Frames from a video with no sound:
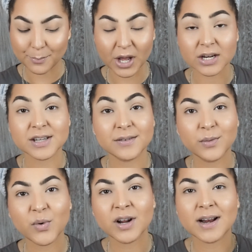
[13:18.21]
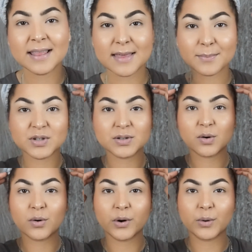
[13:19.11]
but if you want an in-depth
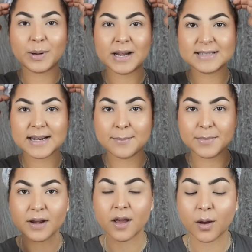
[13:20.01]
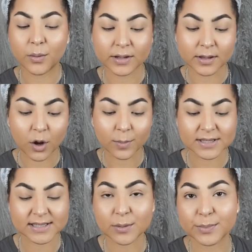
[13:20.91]
tutorial, please let me know in the
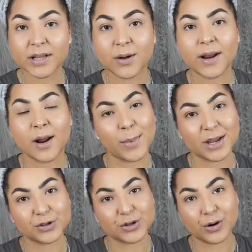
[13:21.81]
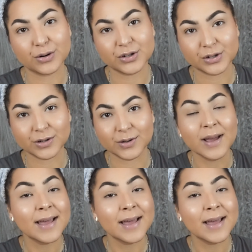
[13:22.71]
comments down below and I'll make sure to